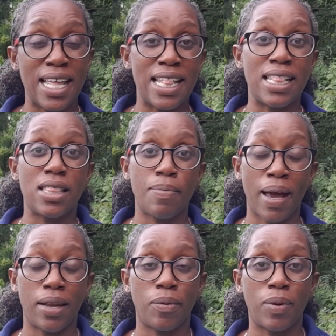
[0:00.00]
in the
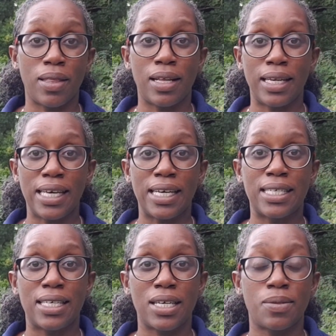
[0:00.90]
bed with the
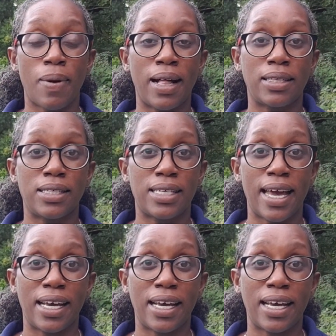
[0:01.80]
leeks as well today.